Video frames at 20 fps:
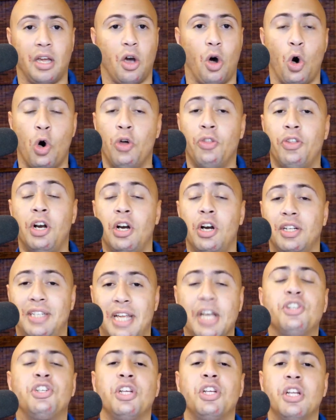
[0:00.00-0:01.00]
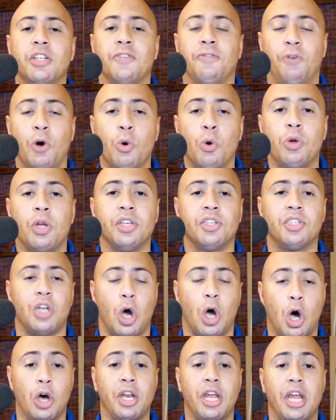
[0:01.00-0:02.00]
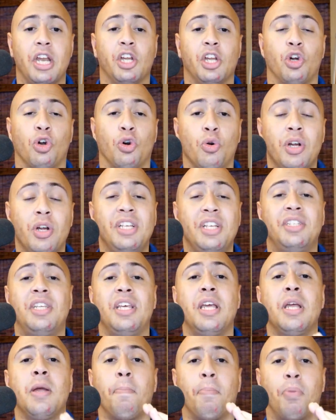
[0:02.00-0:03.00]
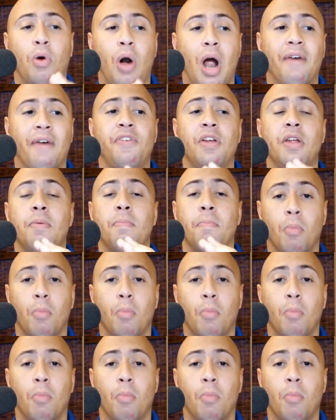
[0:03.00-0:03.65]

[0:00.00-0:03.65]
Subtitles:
all their attention is focused on increasing profit